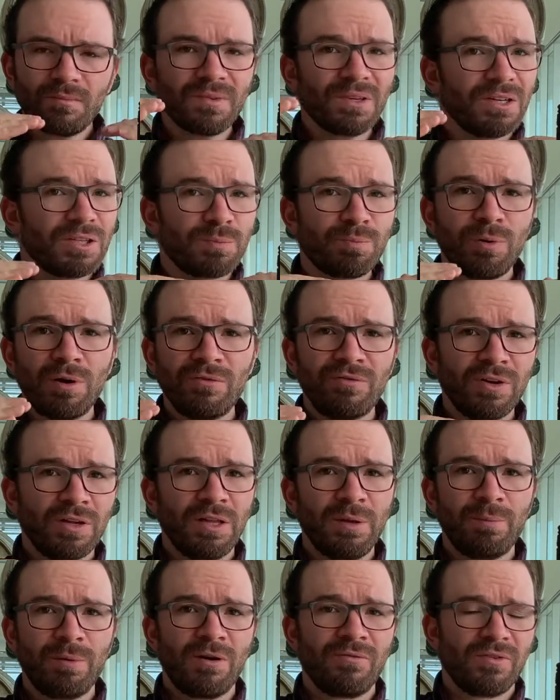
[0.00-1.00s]
It's
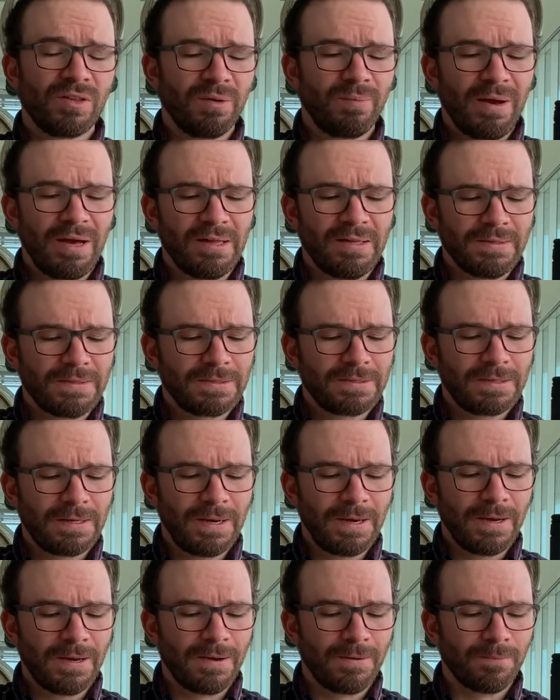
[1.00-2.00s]
perfectly balanced.
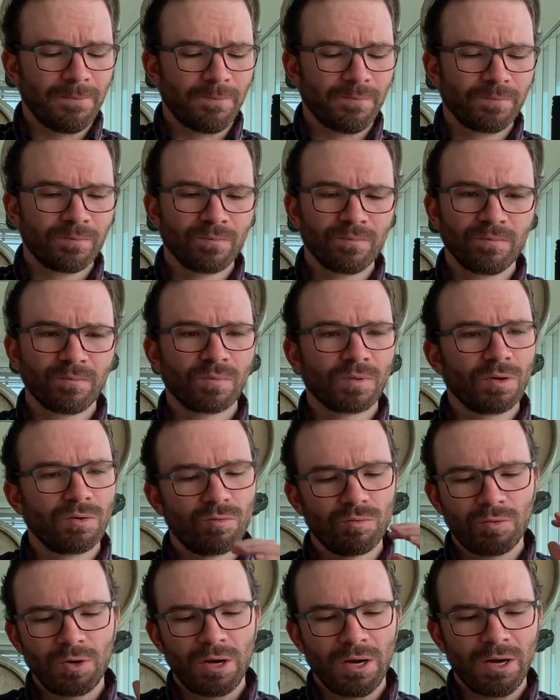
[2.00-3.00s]

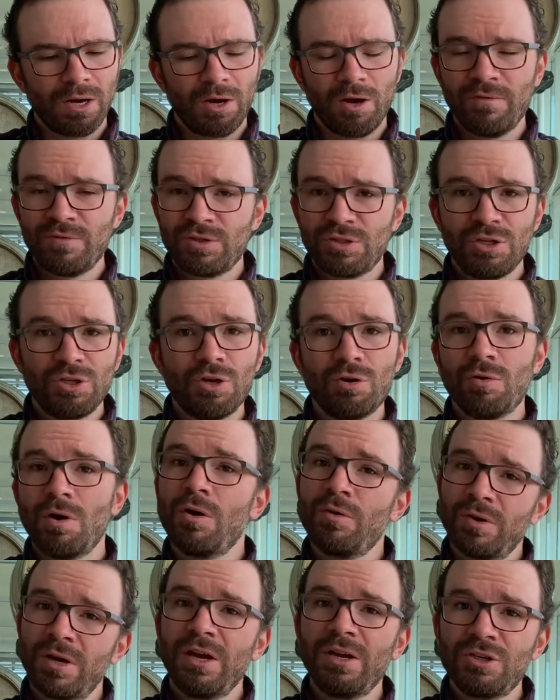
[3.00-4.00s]
Obviously no
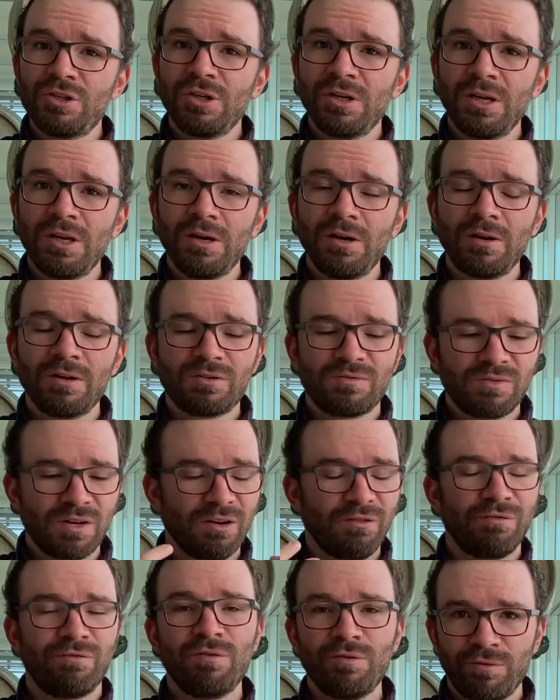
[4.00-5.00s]
oak aging here, it's very
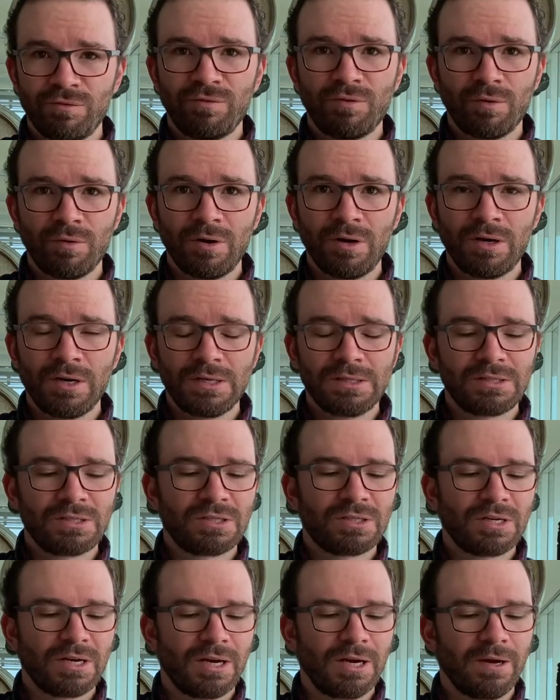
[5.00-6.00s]
fruit forward.
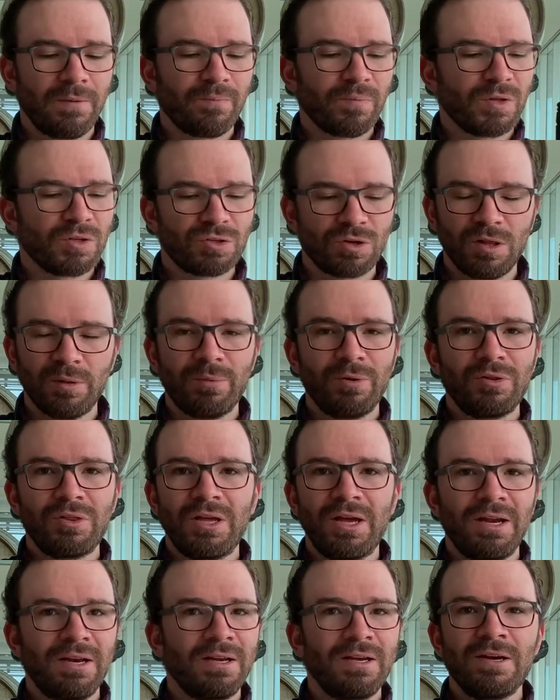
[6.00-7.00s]
It's all about
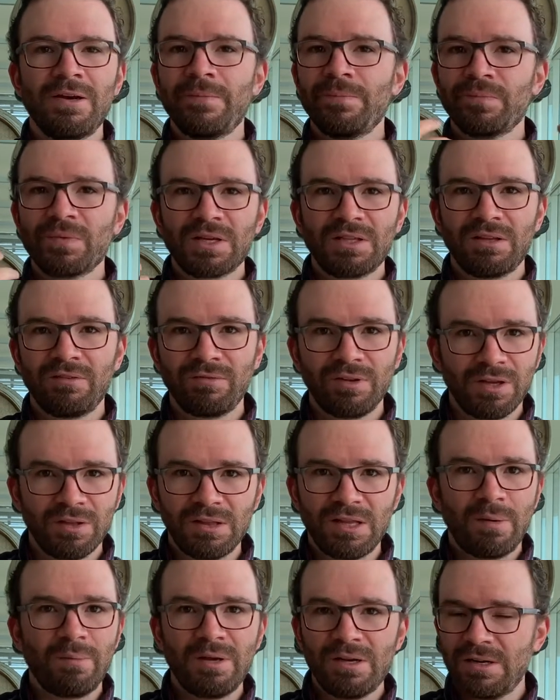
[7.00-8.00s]
that lovely
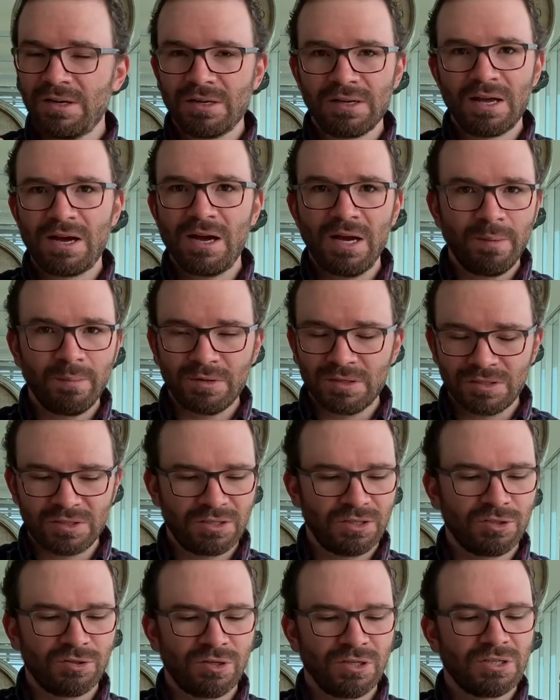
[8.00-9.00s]
lemon and lime and
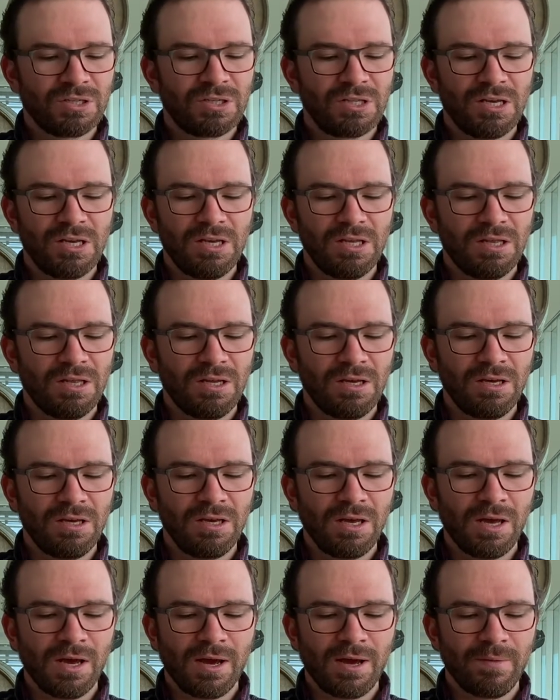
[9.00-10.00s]
citrus,
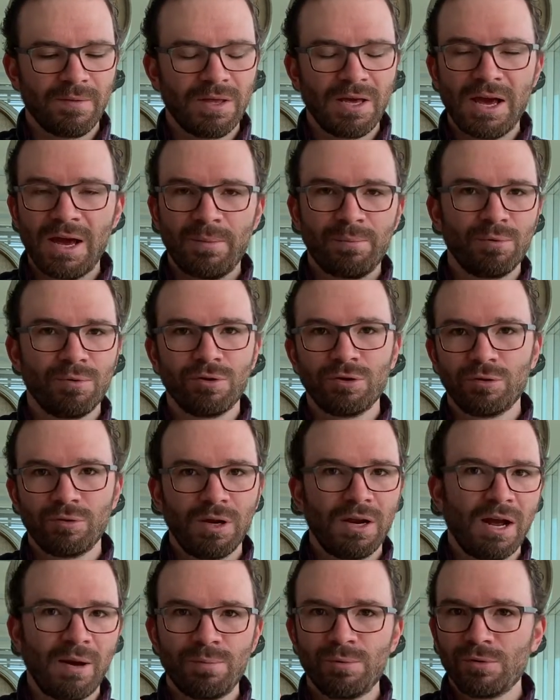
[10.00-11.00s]
the apple, the green
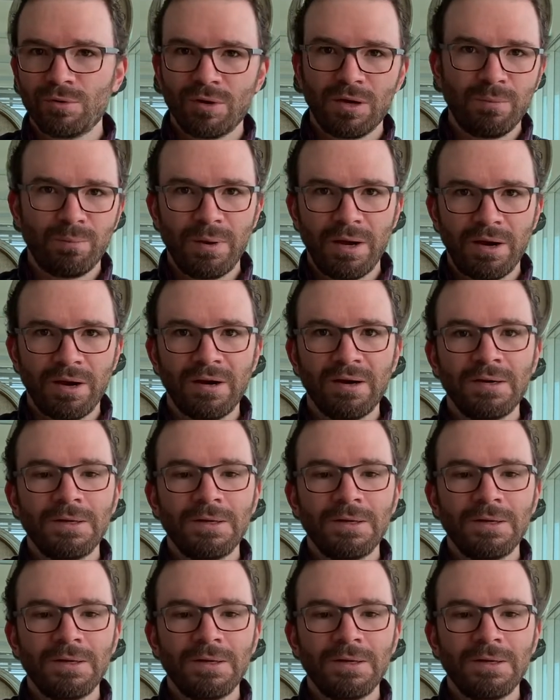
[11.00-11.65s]
apple, green pear.